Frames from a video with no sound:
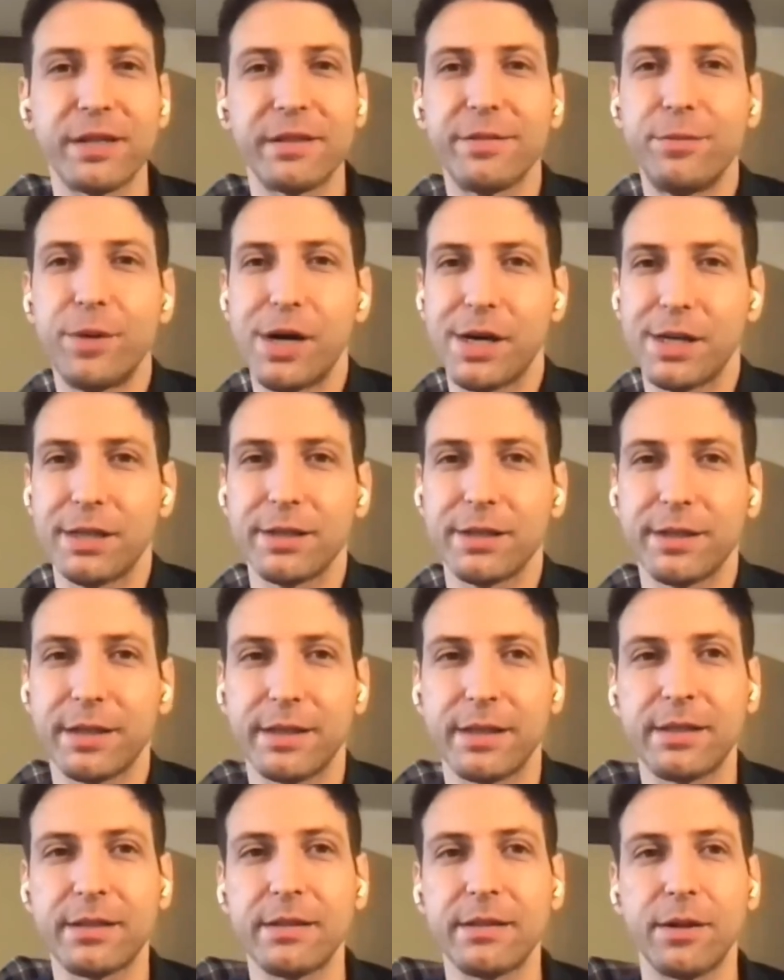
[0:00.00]
predictive models.
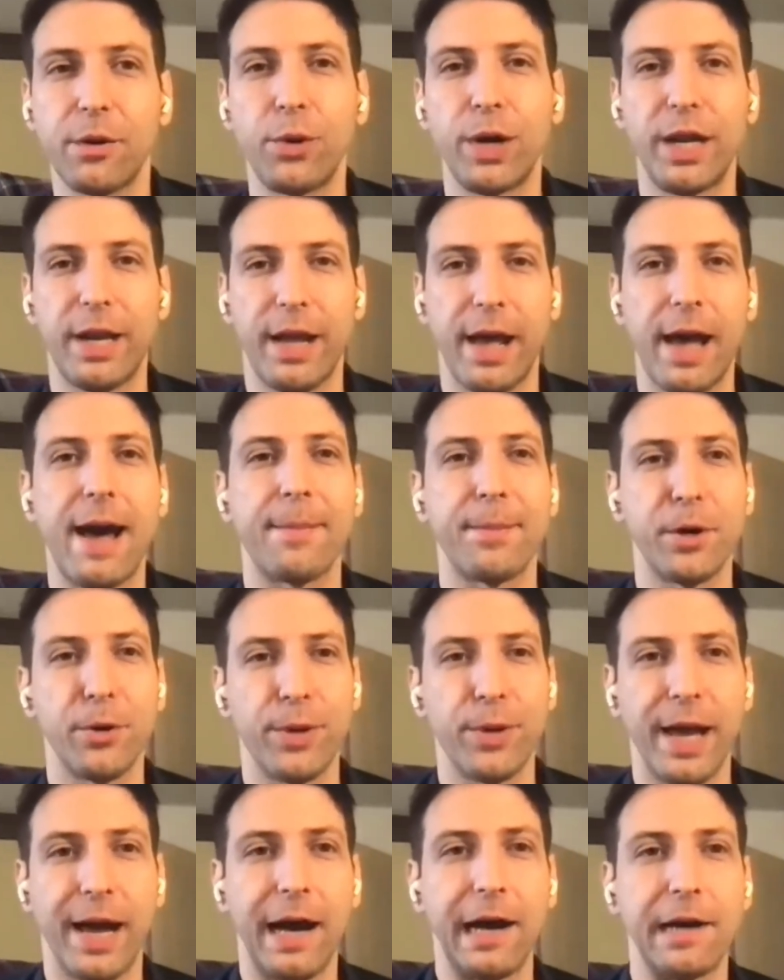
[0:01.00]
Like, this is the one hammer
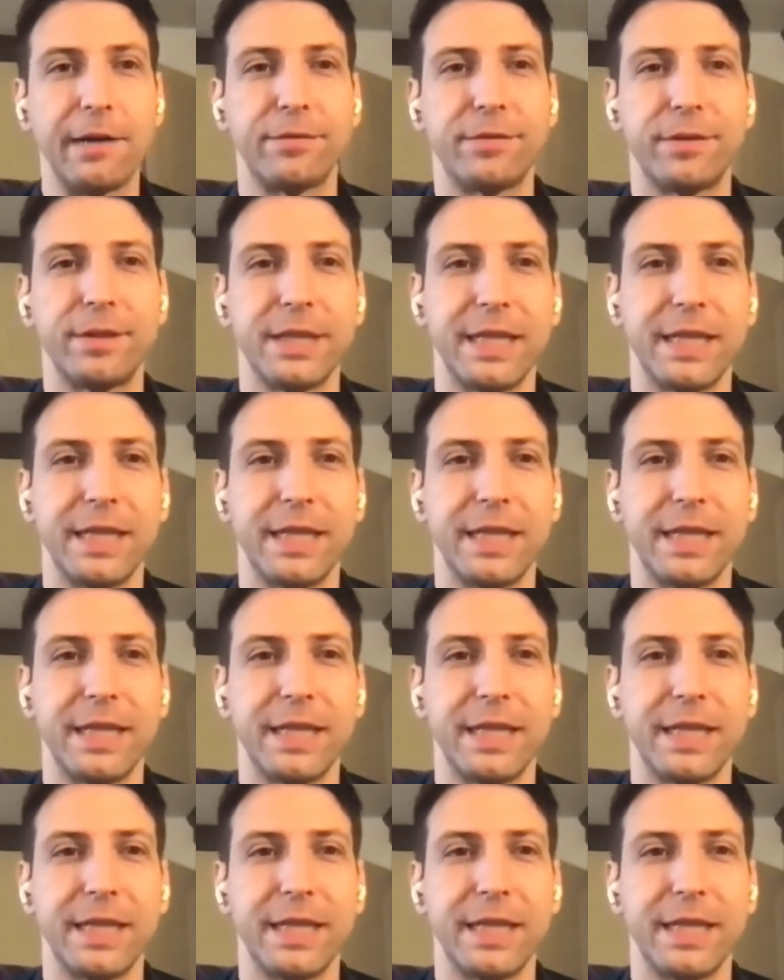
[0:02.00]
we have.